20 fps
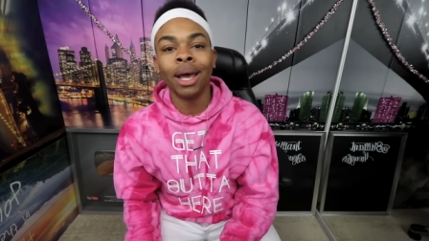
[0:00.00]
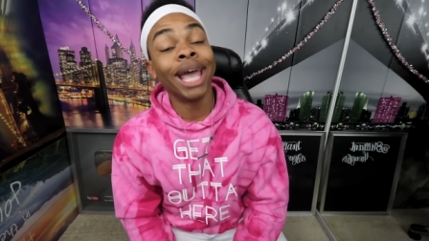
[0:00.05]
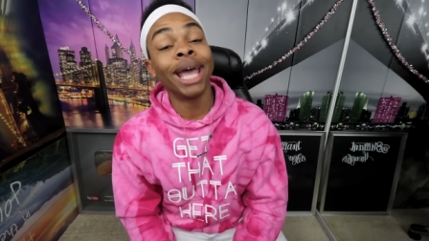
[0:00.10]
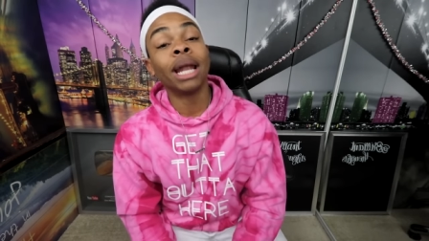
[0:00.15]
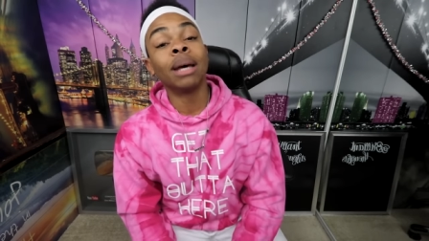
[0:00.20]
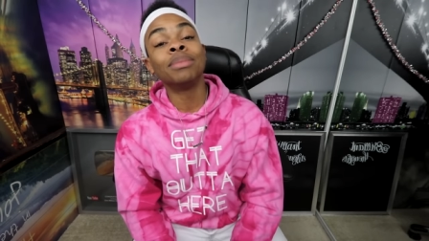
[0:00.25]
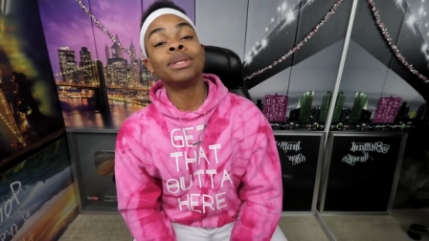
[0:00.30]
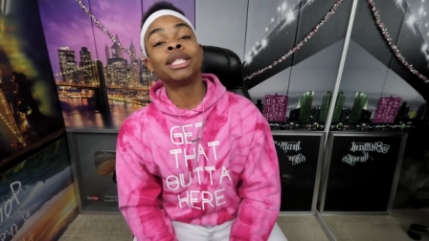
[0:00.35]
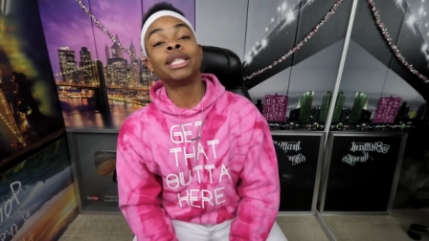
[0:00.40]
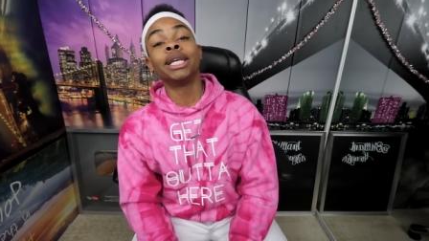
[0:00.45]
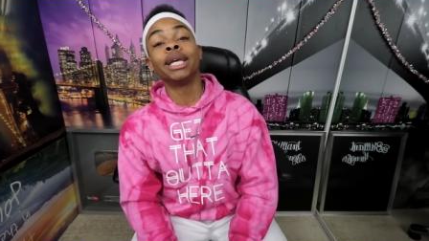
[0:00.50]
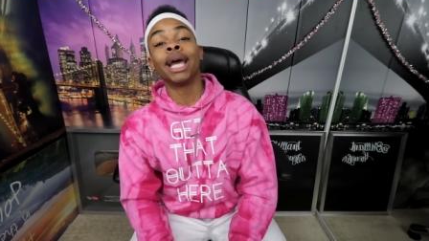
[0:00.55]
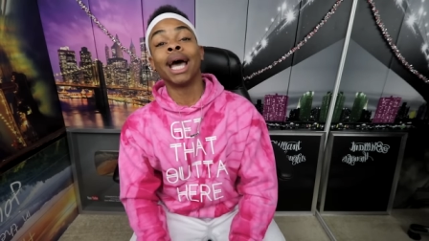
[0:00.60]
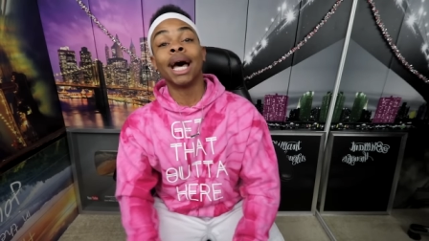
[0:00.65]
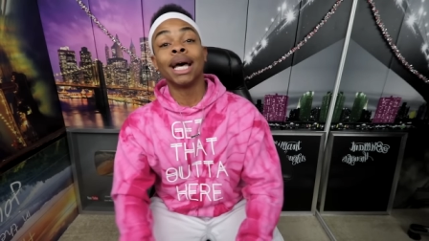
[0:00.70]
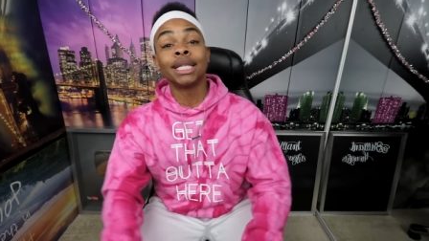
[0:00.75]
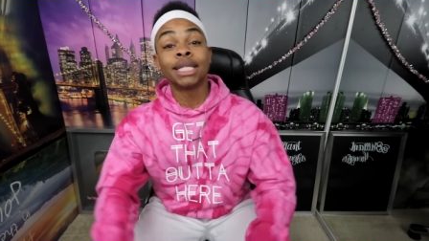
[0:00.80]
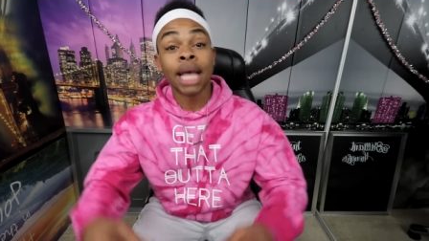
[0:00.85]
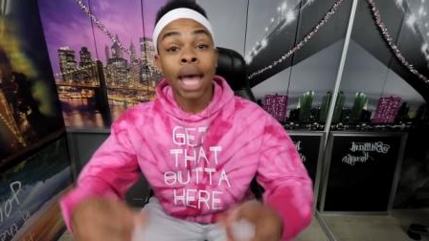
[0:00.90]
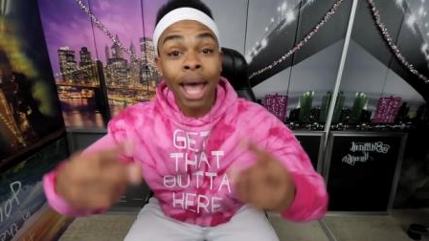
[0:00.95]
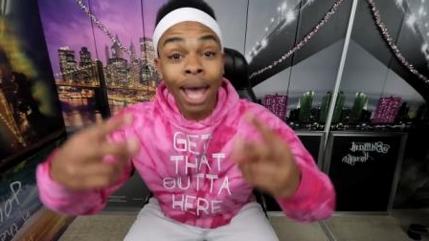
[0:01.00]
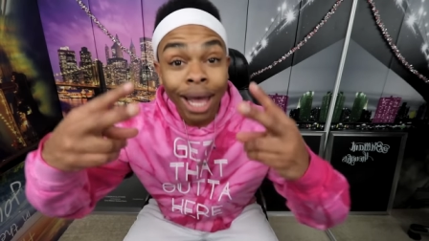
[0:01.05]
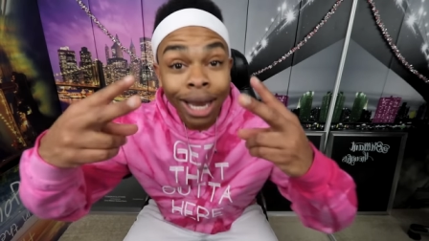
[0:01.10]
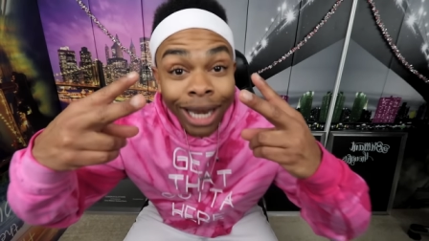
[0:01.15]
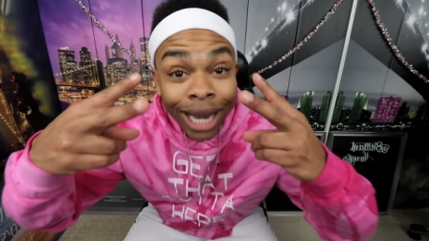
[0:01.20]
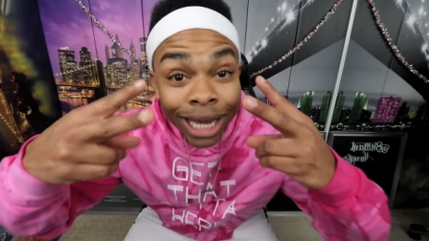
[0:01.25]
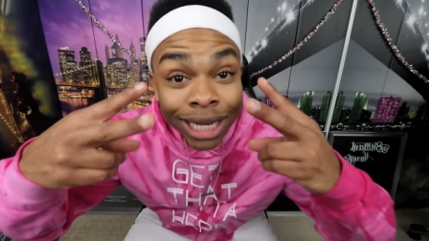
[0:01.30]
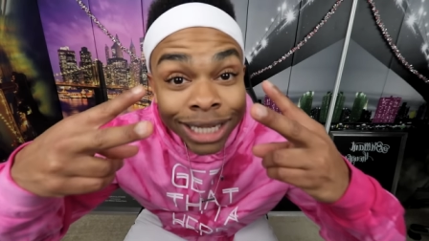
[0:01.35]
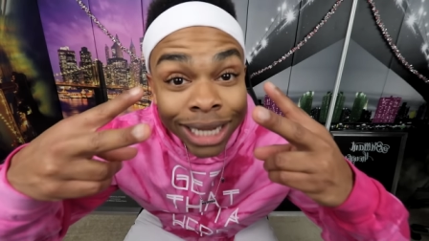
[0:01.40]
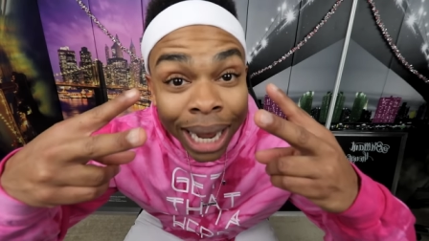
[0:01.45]
And I'm see you guys
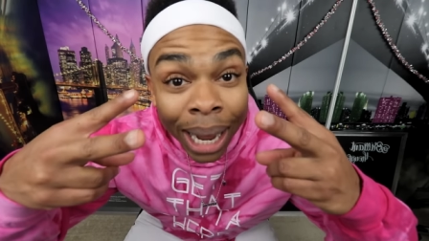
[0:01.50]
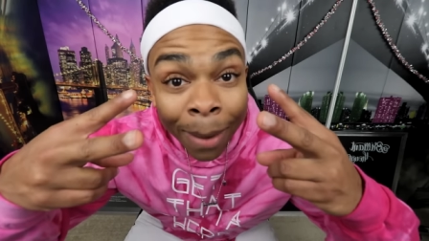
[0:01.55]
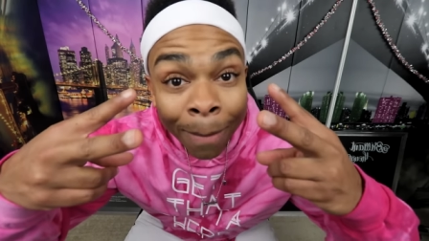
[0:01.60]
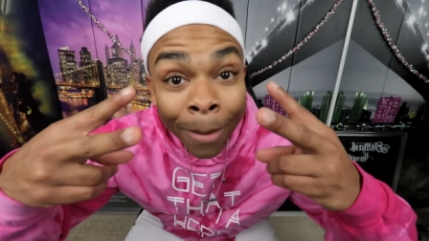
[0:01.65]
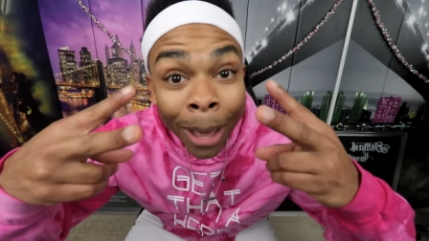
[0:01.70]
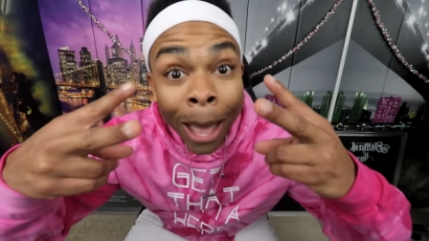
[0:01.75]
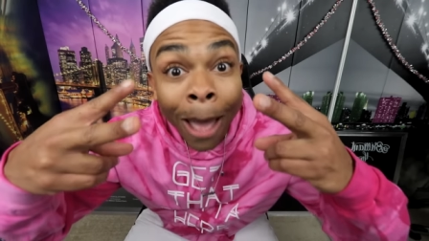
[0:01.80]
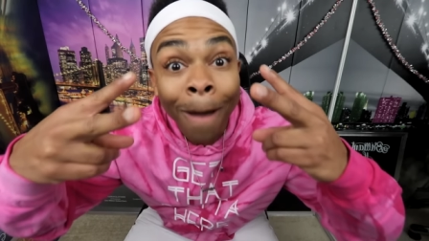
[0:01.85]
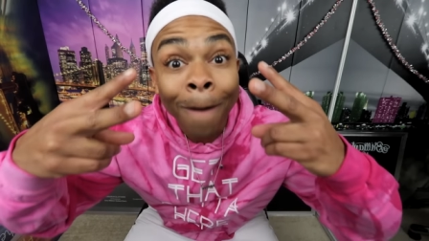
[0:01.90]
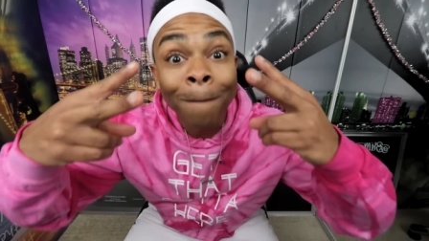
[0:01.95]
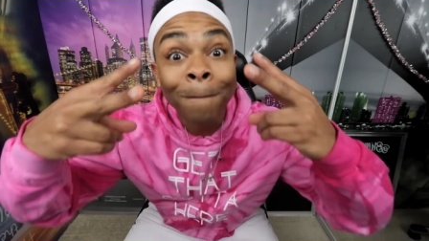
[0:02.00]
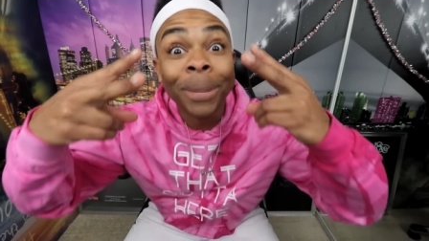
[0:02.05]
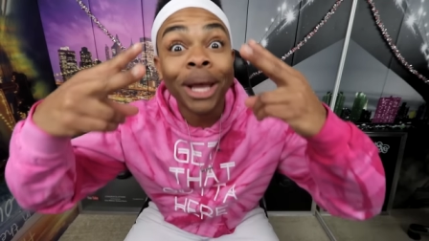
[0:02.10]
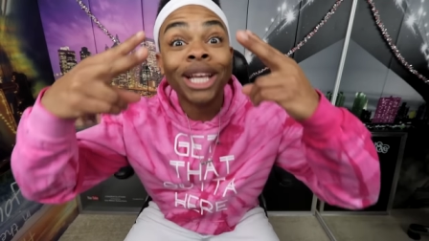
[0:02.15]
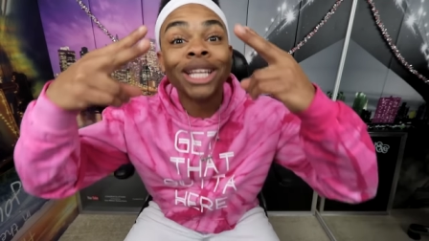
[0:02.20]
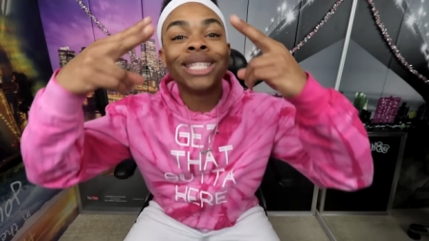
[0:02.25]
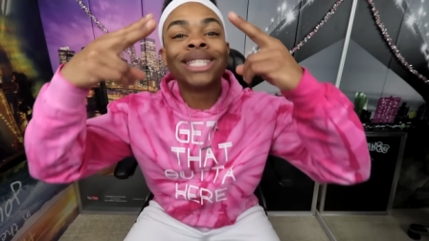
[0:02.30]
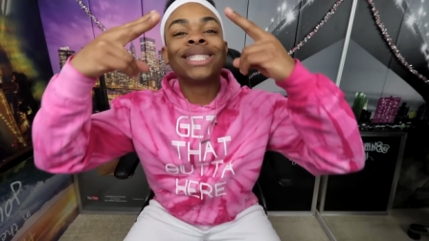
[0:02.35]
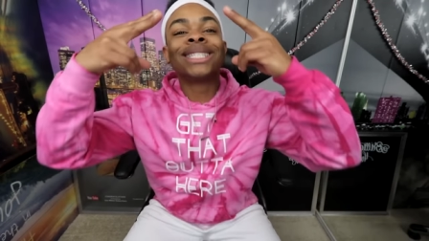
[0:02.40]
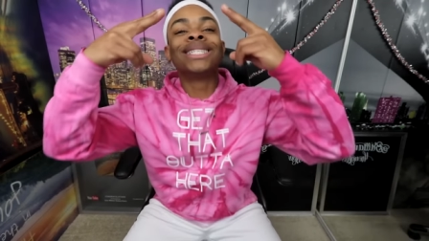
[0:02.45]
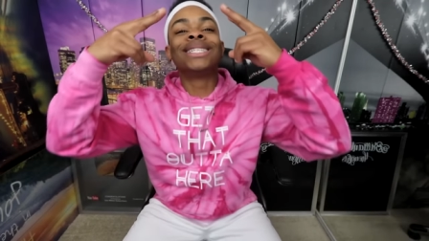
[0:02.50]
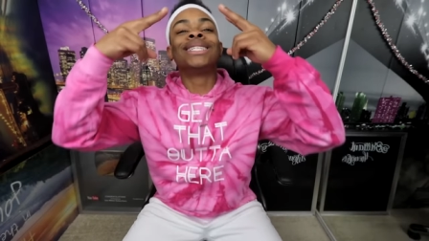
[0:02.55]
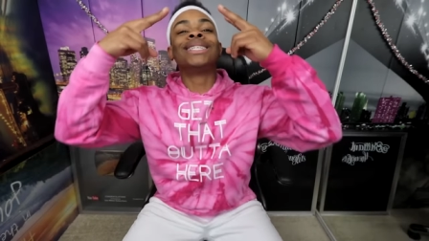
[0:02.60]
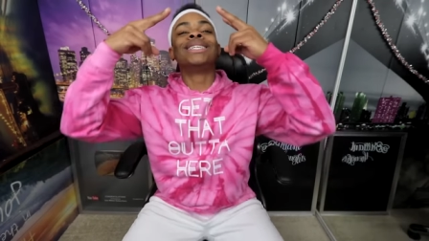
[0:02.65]
next time. Peace.